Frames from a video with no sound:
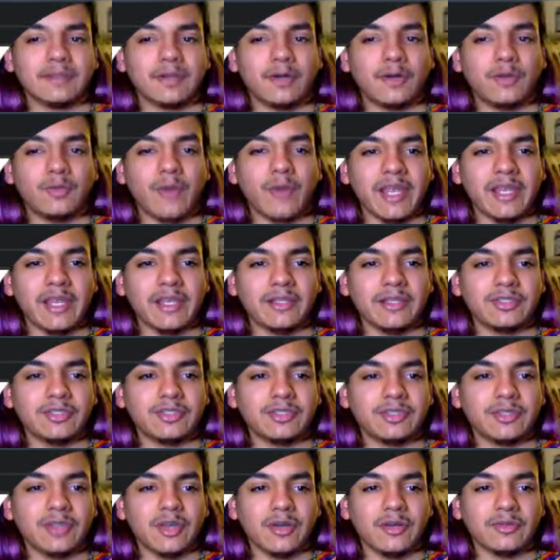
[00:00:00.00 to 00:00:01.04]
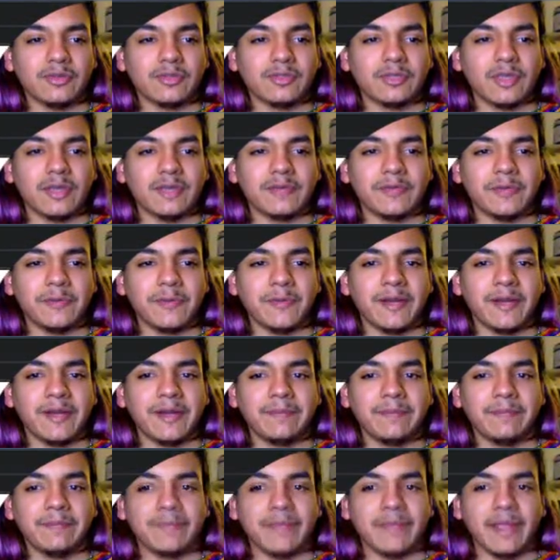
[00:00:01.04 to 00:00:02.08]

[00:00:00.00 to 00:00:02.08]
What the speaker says: her range goes everywhere,